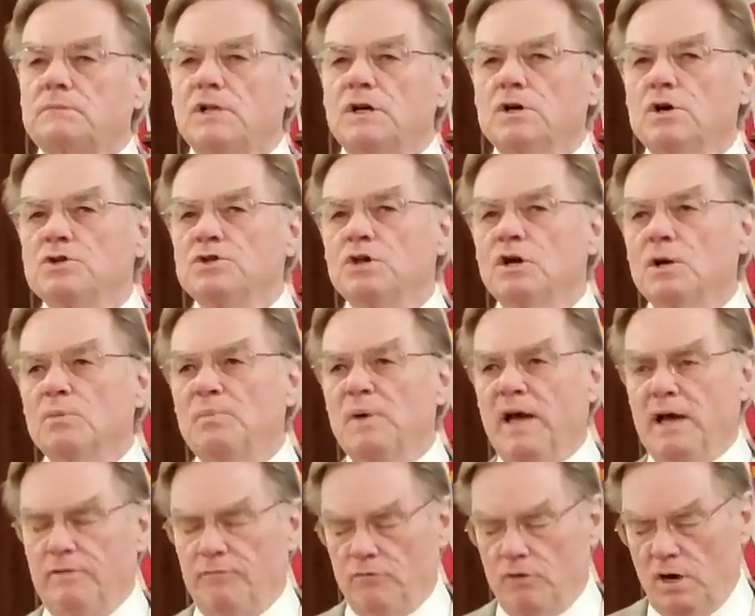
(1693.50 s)
Who's going to
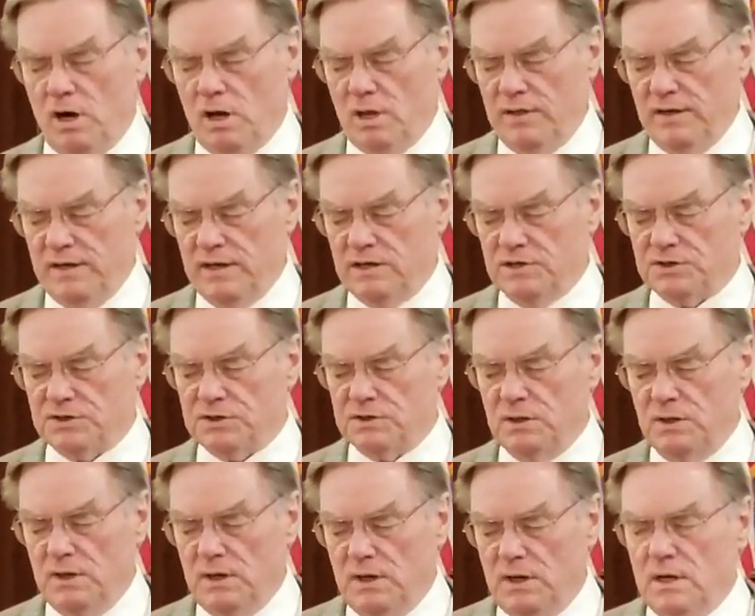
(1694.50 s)
pay for all this?
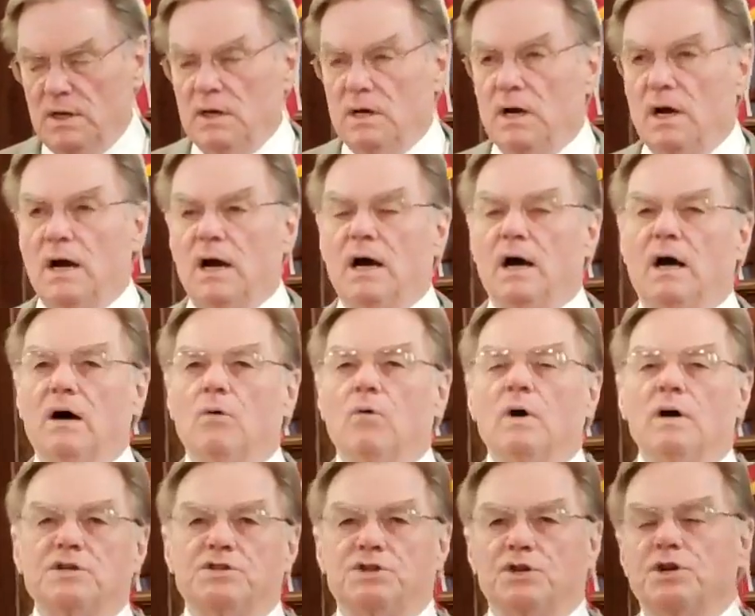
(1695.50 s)
Uh,
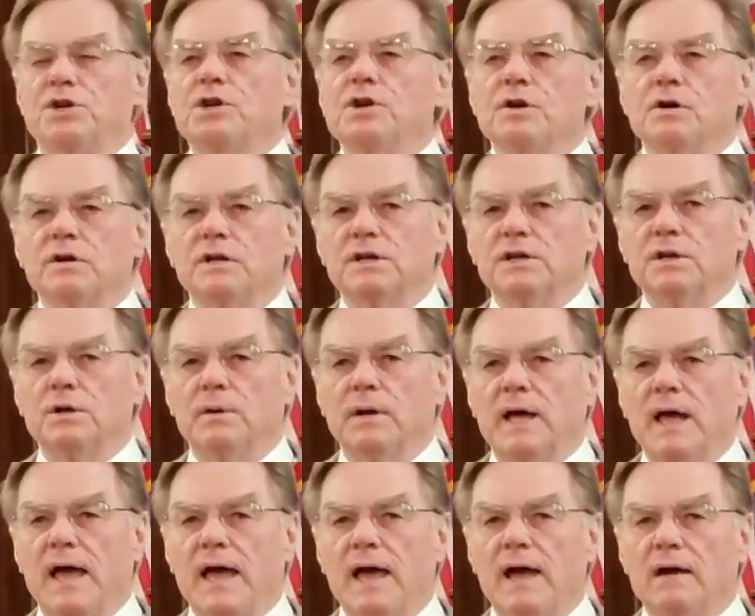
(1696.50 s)
what security do we
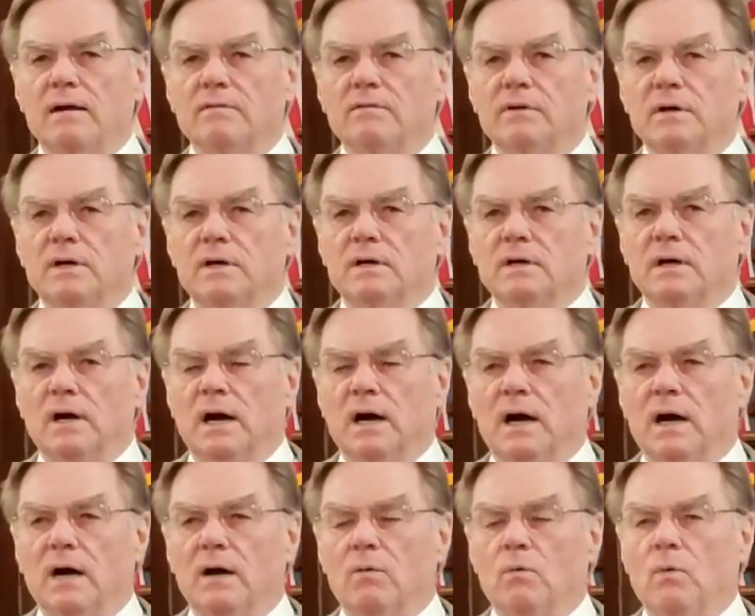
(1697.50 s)
have?
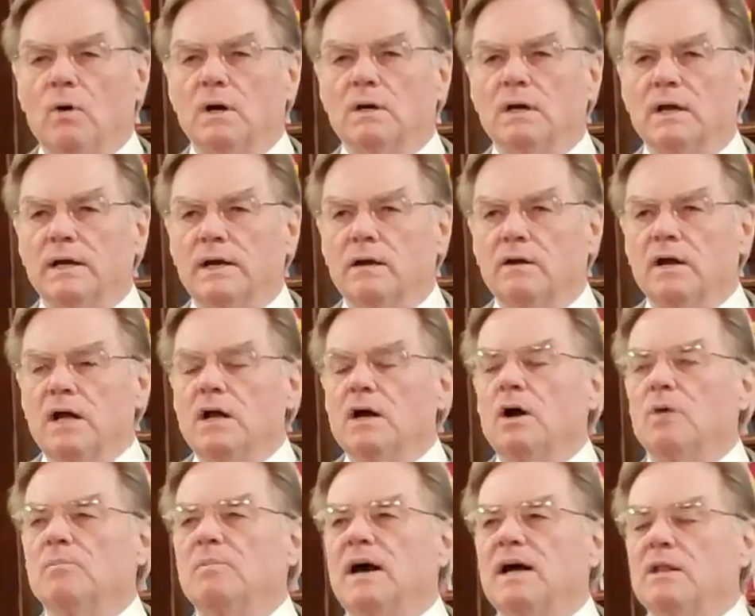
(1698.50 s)
uh, one leader.
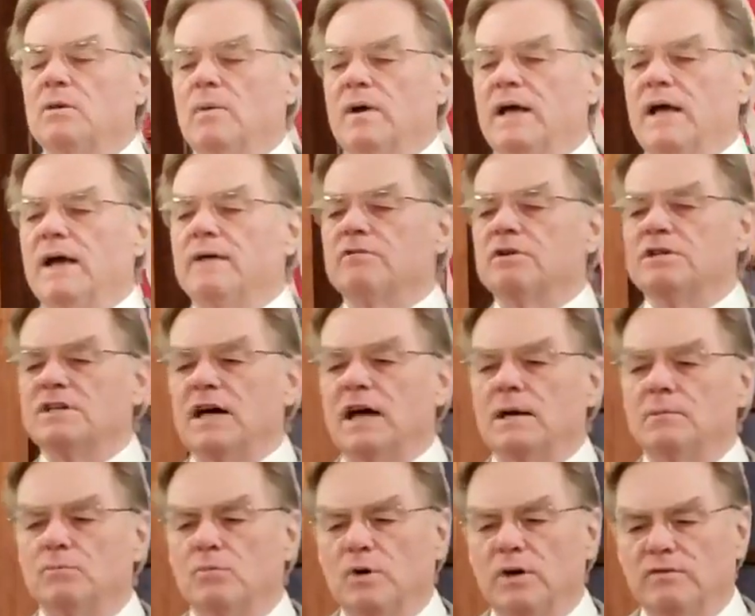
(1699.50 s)
Oh, by the way, every
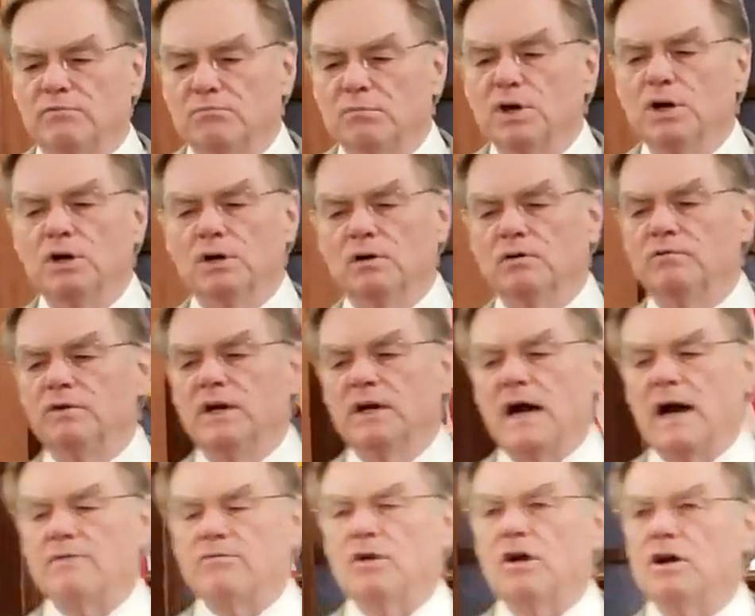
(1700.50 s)
time we've moved,
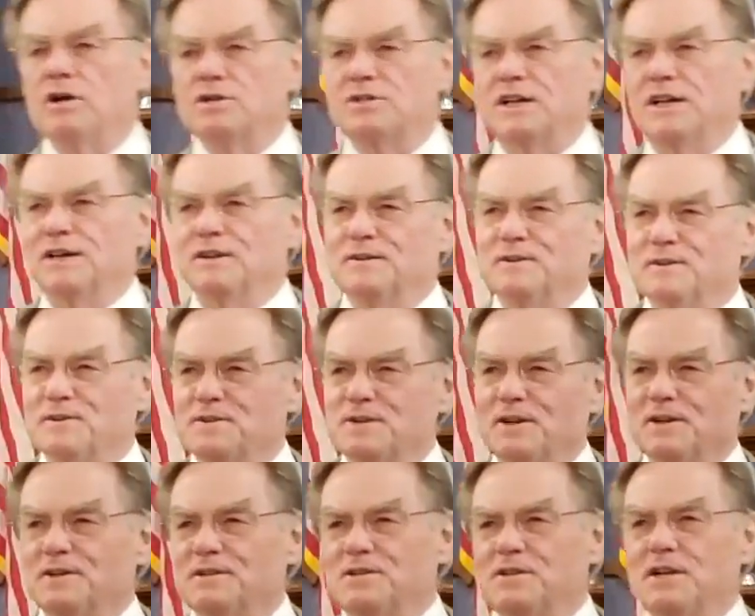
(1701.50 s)
I've lost elders,
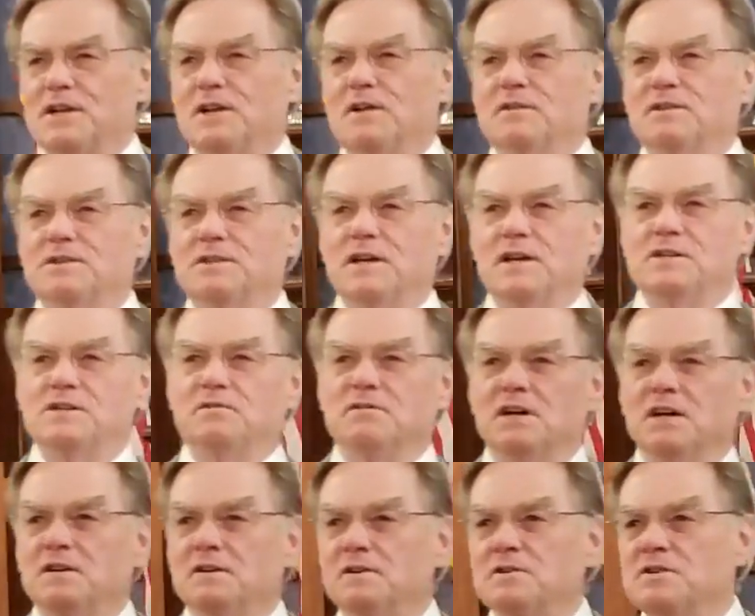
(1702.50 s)
like set, sets of
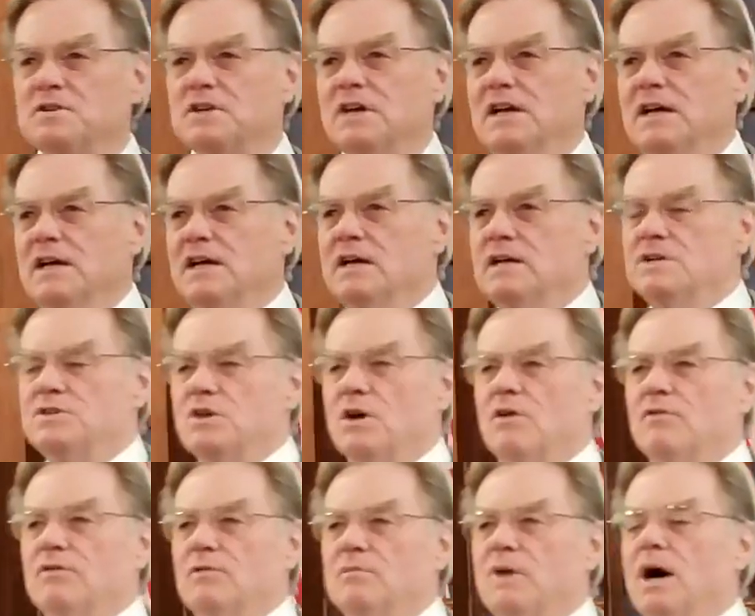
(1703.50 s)
elders. So
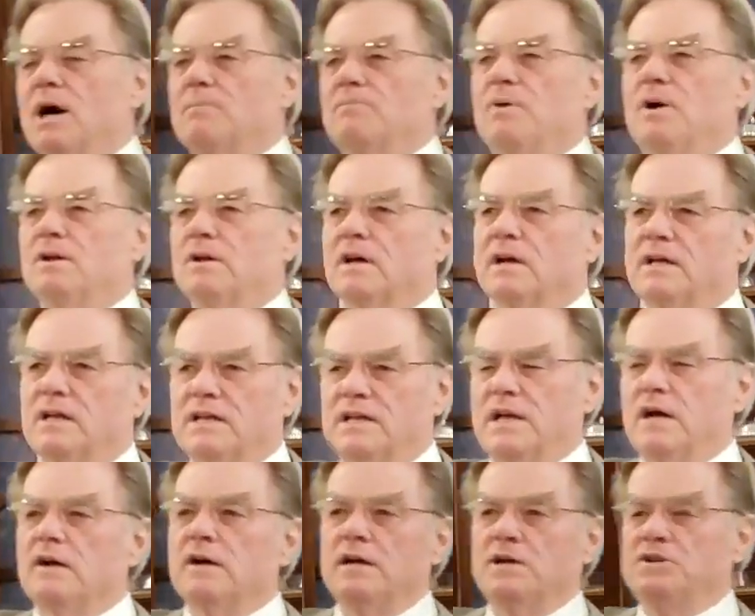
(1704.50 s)
from up on the
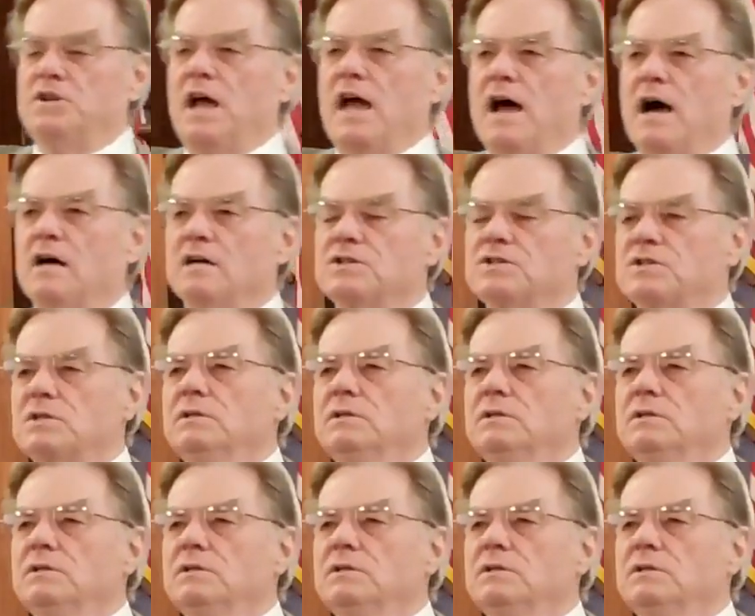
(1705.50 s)
carriage house